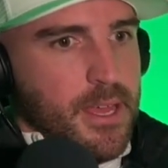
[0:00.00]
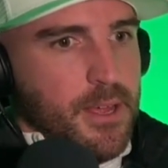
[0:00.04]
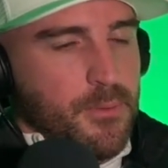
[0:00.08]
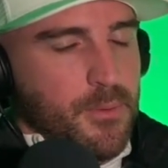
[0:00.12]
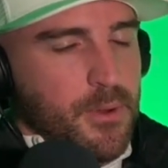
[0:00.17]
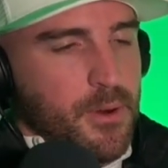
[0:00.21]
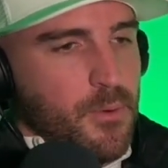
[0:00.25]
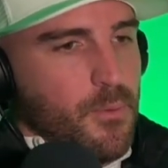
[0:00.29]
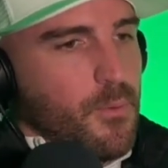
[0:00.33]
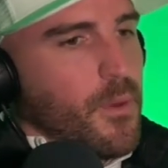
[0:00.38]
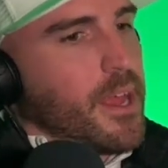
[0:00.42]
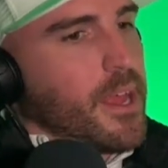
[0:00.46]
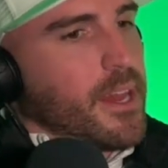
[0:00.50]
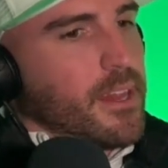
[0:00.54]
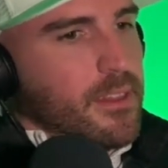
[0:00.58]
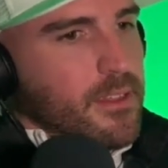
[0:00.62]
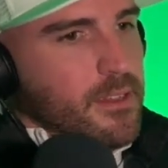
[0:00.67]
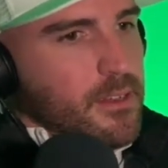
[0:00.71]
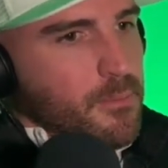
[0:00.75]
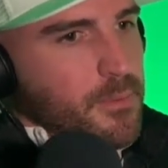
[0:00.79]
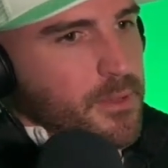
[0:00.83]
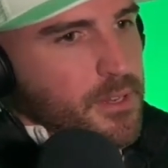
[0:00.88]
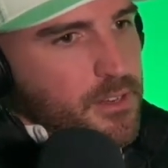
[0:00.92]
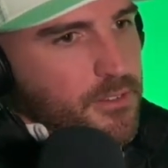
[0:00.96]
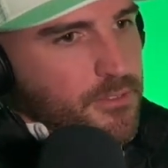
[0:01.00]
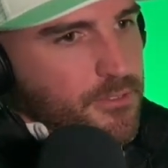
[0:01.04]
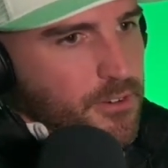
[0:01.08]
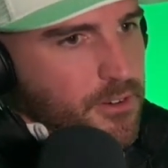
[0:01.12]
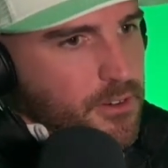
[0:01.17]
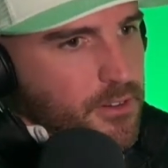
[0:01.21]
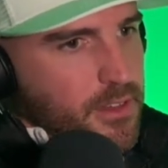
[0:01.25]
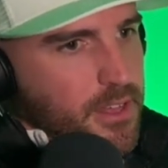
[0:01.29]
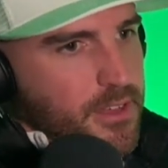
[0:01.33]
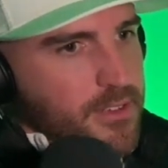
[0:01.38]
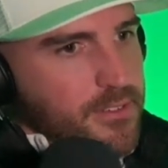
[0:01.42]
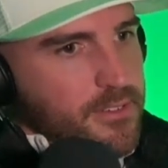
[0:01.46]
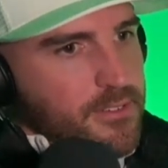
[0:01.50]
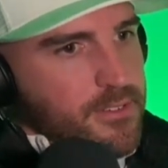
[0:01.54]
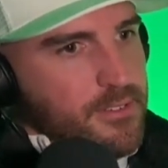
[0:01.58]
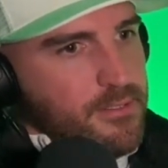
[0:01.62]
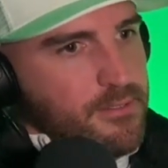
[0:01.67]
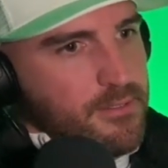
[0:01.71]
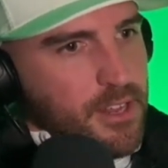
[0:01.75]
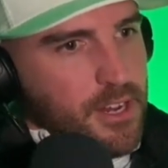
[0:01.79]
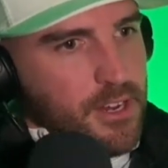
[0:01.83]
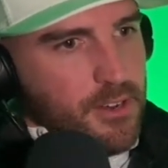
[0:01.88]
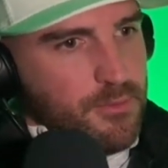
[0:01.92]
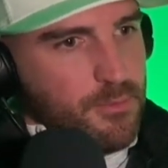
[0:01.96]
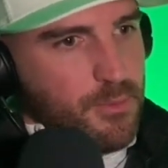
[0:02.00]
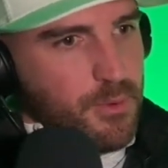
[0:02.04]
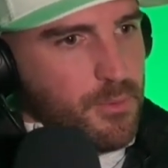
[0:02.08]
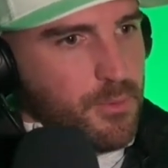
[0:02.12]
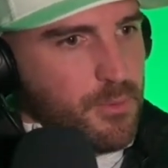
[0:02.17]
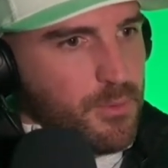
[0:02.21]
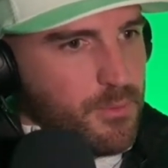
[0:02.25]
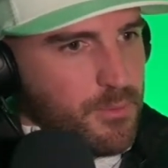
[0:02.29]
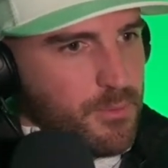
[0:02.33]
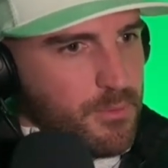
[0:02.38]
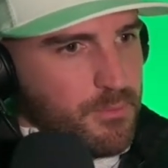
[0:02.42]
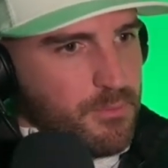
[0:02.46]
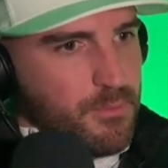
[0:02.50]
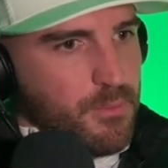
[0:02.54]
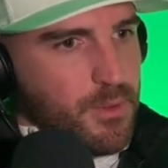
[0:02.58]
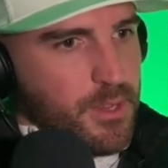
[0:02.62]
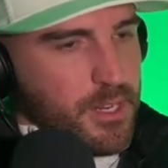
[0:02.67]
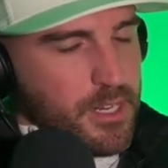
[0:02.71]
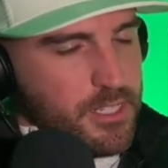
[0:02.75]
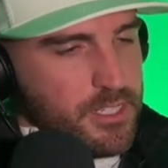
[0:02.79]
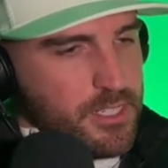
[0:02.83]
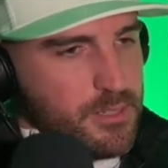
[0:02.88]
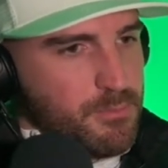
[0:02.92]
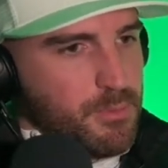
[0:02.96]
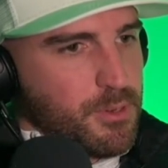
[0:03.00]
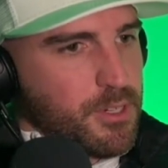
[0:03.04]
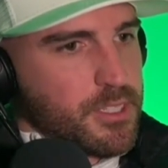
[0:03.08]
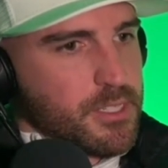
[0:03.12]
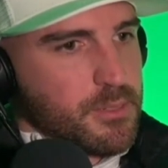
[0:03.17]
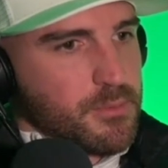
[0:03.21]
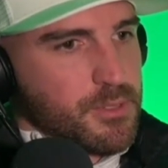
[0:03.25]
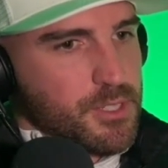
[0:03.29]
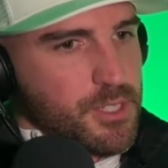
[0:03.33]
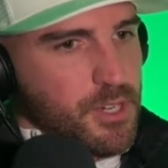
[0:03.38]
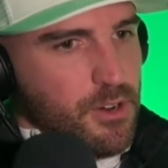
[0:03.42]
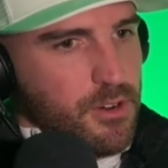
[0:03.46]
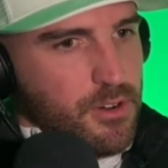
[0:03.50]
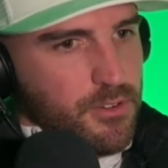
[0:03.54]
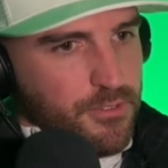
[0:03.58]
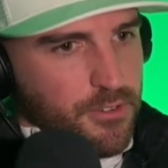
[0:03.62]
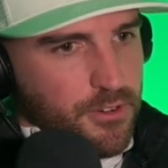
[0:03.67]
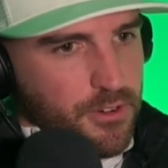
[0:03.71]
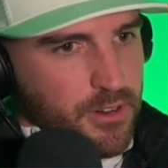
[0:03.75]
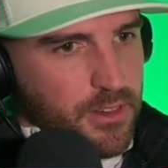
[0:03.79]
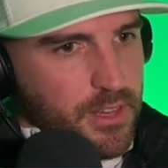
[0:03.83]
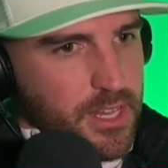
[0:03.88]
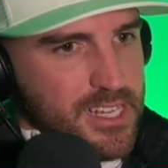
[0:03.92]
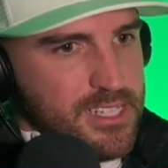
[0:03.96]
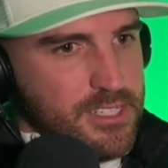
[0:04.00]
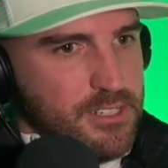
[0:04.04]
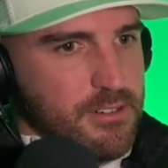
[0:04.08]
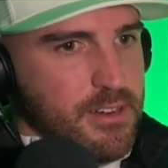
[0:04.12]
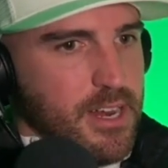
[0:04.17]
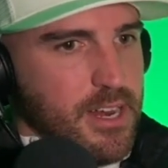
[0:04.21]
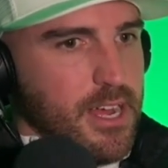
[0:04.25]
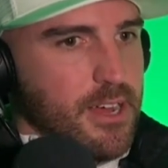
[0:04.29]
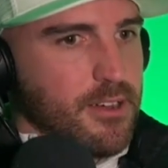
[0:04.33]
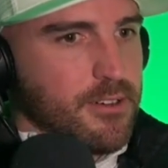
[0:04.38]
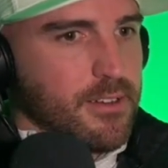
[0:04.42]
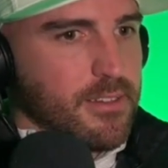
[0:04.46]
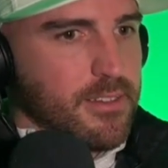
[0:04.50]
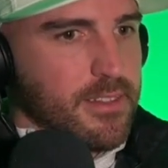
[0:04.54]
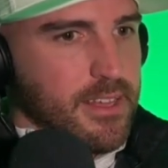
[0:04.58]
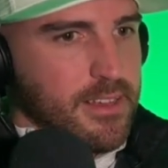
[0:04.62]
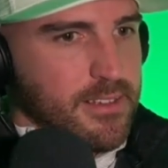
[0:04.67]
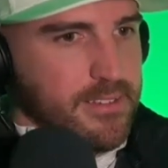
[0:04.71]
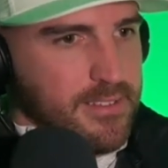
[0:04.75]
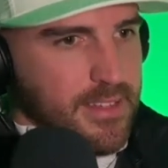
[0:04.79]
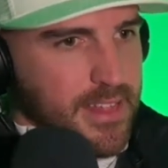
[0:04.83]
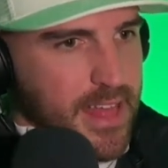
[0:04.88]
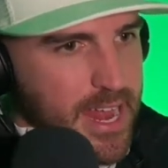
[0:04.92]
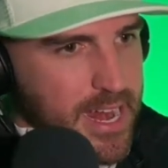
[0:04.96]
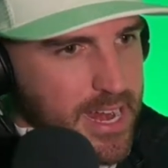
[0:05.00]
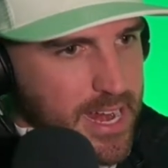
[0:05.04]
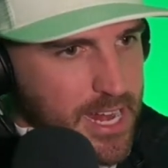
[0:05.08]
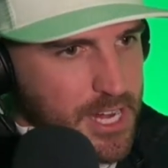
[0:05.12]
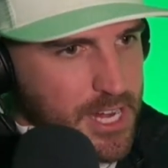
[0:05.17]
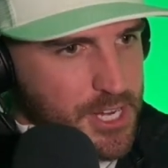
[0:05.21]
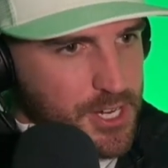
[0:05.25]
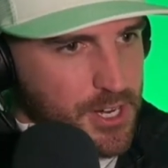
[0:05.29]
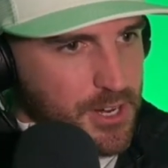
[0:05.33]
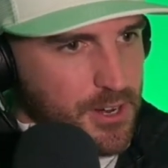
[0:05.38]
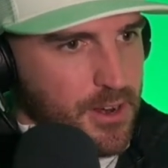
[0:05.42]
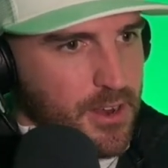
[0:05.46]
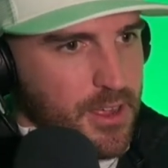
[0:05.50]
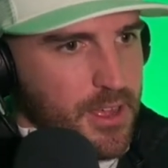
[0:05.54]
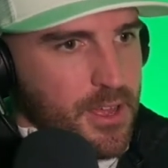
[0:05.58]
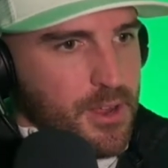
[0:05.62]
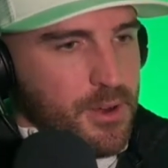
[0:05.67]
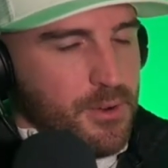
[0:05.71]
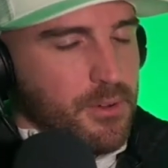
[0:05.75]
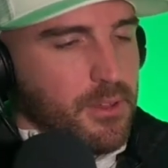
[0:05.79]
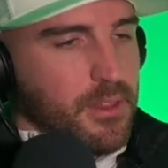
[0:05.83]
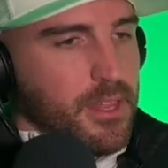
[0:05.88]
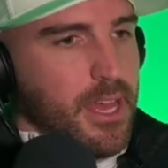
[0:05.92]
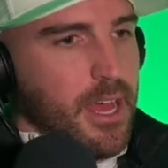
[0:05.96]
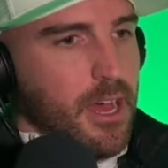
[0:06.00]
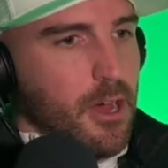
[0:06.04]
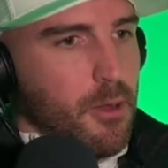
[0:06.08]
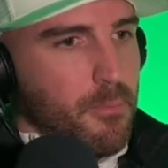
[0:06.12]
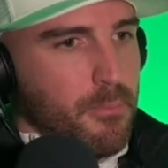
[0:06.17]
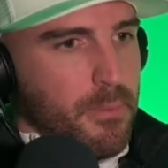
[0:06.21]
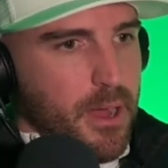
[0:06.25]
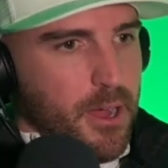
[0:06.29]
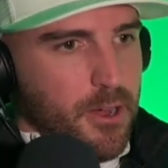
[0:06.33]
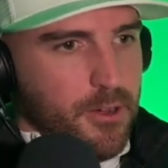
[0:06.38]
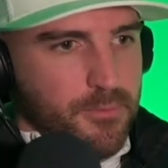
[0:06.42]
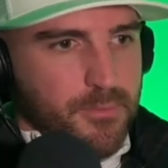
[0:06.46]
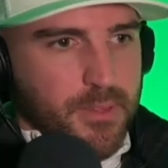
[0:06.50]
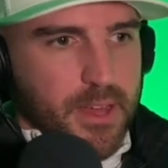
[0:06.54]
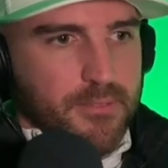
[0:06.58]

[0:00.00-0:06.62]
Want to wait a little bit to fertilize, we can put some starter fertilizer down and things of that nature really help out.